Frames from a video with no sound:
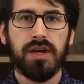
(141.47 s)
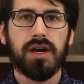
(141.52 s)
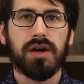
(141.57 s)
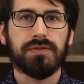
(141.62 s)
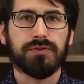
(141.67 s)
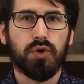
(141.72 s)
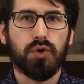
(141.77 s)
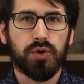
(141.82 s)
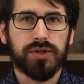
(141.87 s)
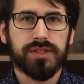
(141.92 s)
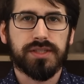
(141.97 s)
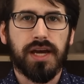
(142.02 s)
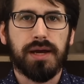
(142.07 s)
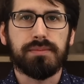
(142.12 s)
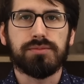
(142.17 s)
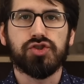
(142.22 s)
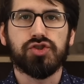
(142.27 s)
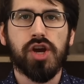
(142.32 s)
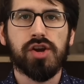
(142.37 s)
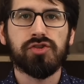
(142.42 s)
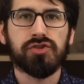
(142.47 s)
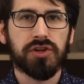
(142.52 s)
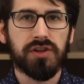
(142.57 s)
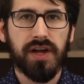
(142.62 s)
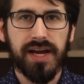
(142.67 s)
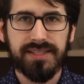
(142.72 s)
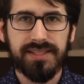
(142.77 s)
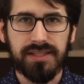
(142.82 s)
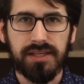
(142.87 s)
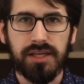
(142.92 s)
Of course, I'm
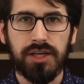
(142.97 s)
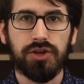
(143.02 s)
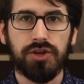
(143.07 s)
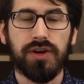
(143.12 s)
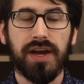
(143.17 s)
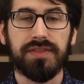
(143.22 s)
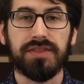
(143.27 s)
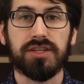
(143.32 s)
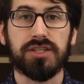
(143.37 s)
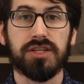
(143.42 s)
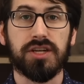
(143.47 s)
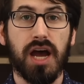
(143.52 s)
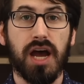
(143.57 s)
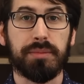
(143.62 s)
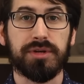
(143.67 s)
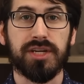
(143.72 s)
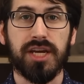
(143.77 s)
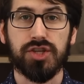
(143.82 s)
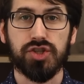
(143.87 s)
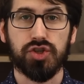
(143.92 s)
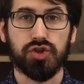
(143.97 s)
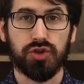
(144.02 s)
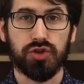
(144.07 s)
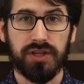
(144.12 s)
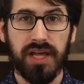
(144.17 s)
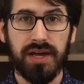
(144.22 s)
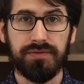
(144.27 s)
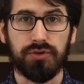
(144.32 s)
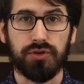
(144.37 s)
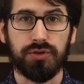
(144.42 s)
generalizing here at the denominational
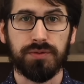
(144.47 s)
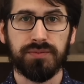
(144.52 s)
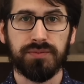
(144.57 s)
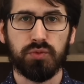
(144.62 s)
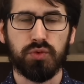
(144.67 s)
level.